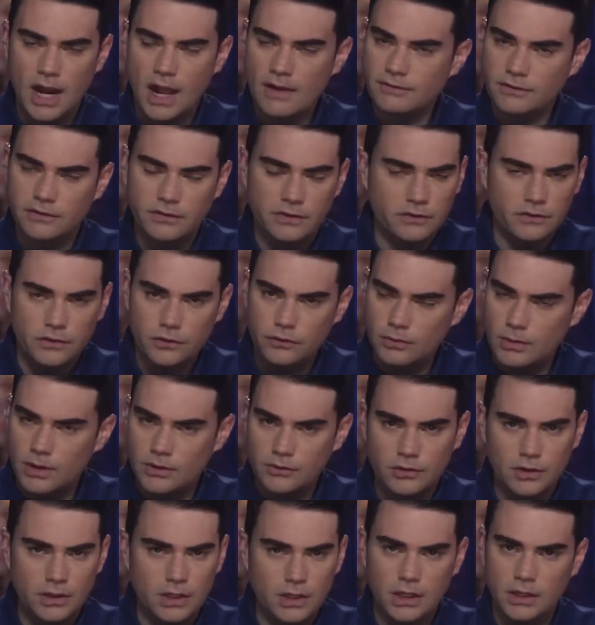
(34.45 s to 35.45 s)
Obviously, the
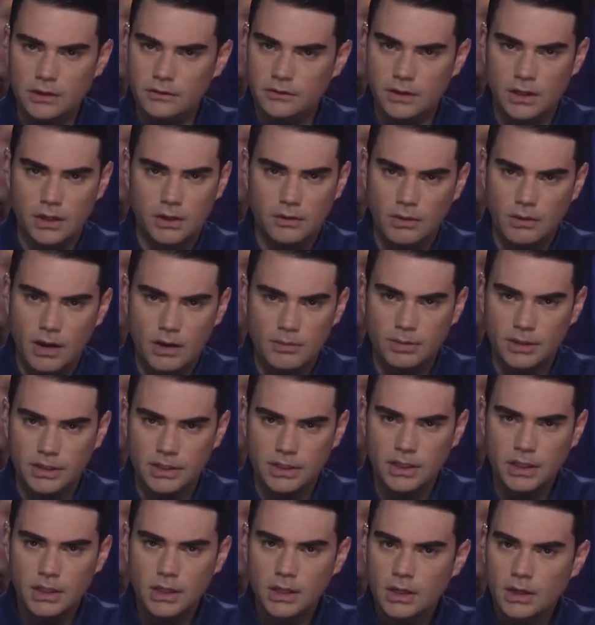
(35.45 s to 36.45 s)
situation is
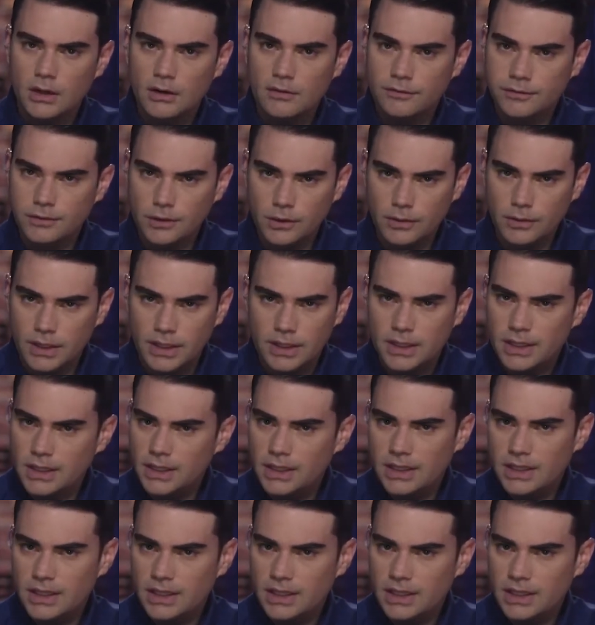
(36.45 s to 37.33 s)
incredibly fluid.